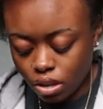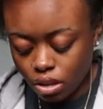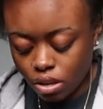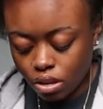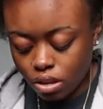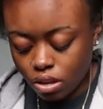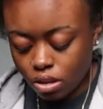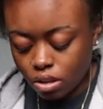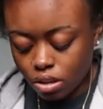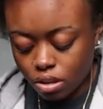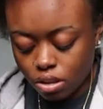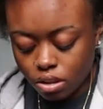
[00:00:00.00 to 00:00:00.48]

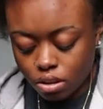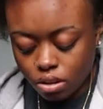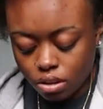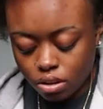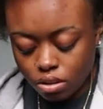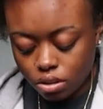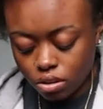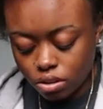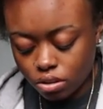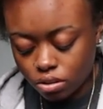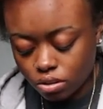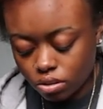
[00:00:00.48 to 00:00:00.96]

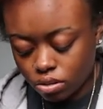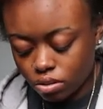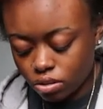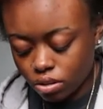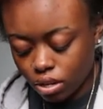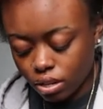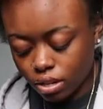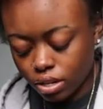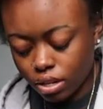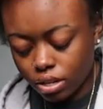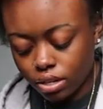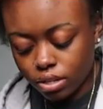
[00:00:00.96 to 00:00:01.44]

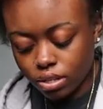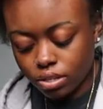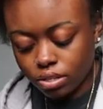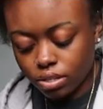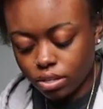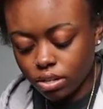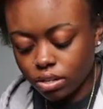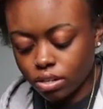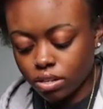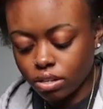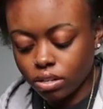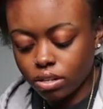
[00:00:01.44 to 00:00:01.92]
i think this is
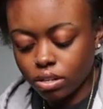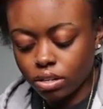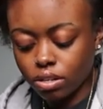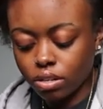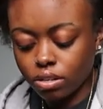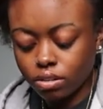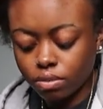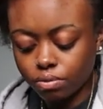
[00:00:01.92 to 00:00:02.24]
a hoodie